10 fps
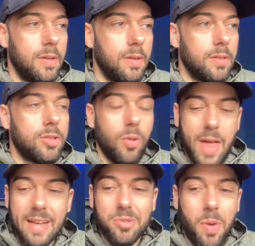So
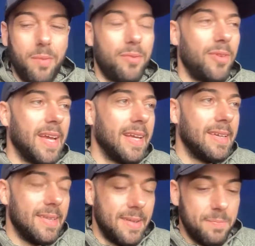that's one
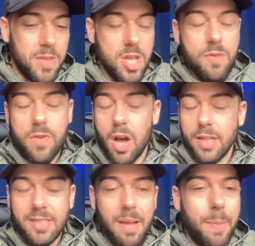thing. You've got
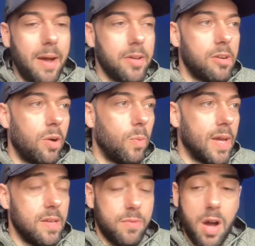to step out your own
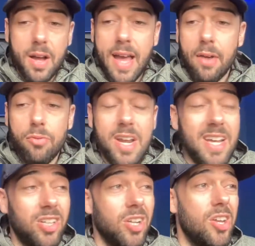way. You've got to get
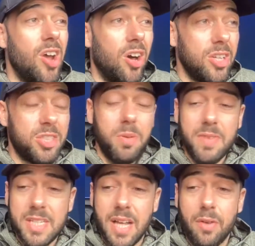real and honest with
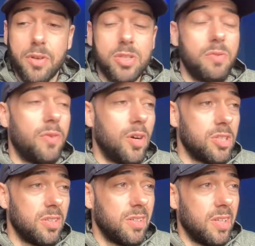yourself, because
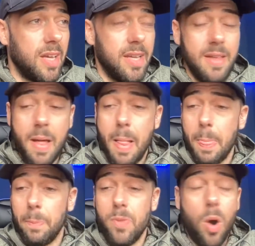unfortunately,
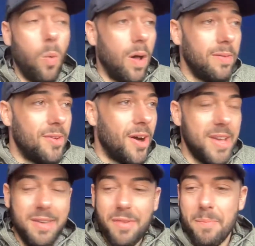no one, not
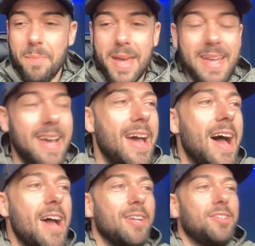even me,
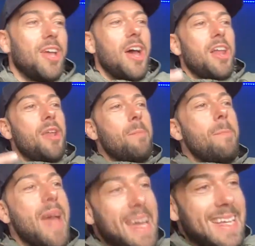as an
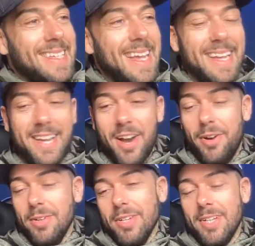amazing
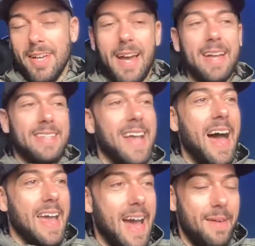coach as
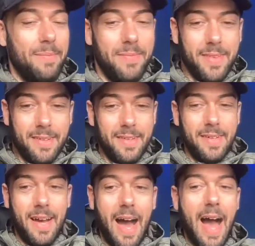I am,
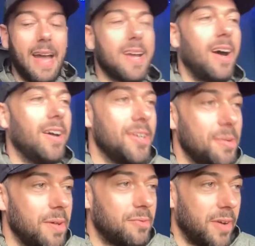I can't
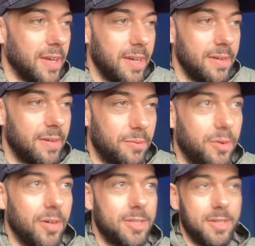do it for you,
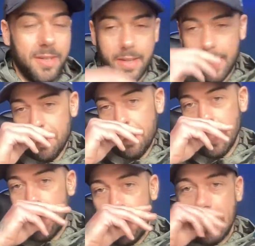unfortunately.
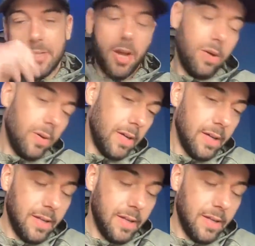So